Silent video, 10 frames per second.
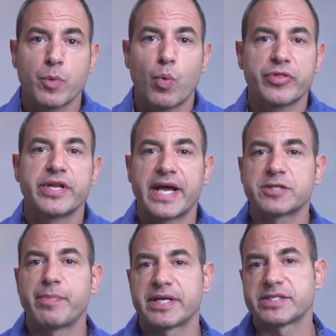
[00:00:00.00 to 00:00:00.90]
what the
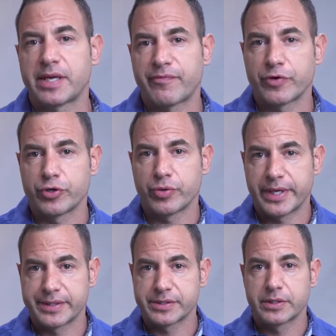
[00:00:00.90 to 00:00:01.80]
next best step for you
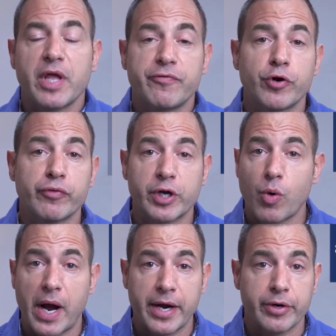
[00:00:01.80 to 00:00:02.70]
is. If you're
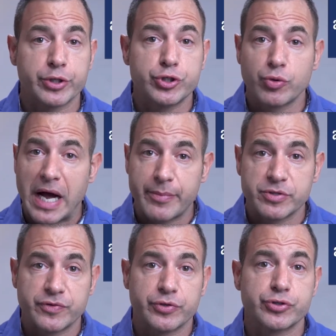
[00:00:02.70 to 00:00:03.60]
requiring 2
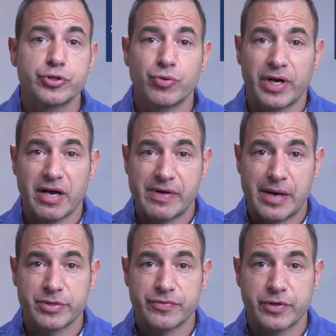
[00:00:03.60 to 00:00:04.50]
atmospheres, 2.5
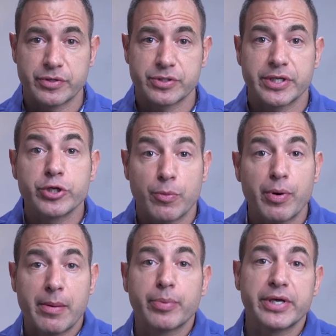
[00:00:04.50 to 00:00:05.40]
atmospheres, then you're
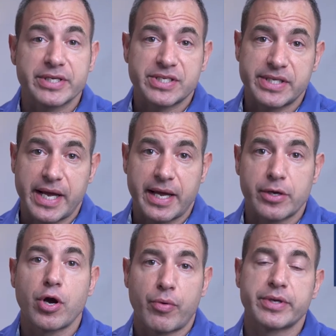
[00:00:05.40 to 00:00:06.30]
probably going to stay
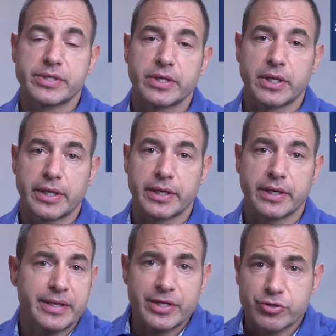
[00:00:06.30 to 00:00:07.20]
going to the clinic.
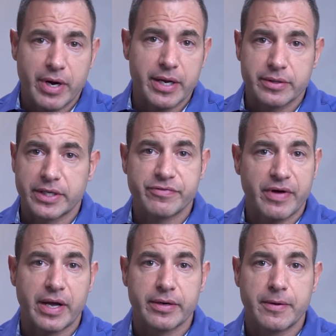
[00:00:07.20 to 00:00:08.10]
And that's great. That's fine.